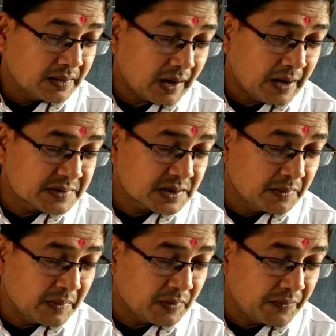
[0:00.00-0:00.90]
The rhyme
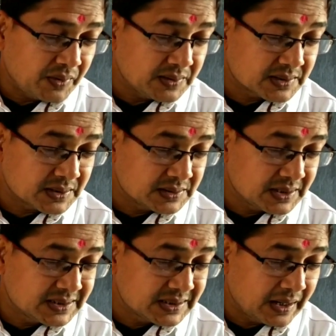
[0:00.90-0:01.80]
scheme of the first
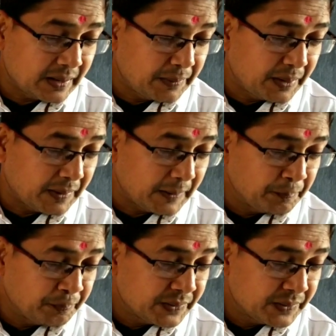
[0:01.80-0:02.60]
stanza is A B B.